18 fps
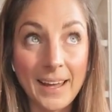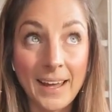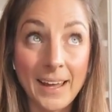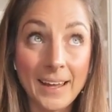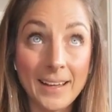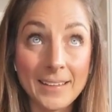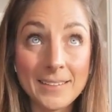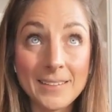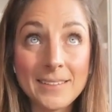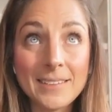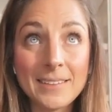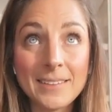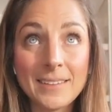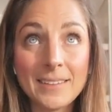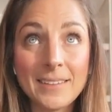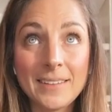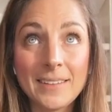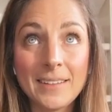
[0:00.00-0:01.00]
And
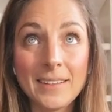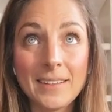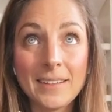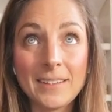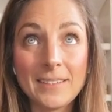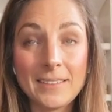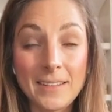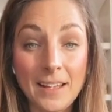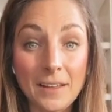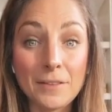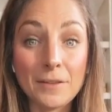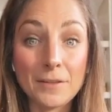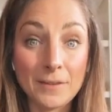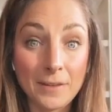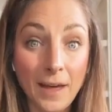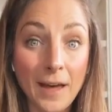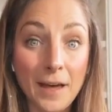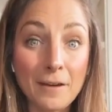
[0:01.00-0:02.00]
death
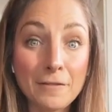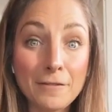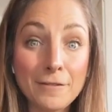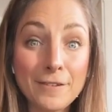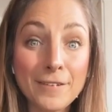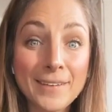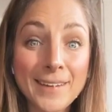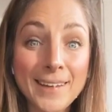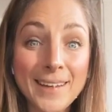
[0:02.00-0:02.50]
is life.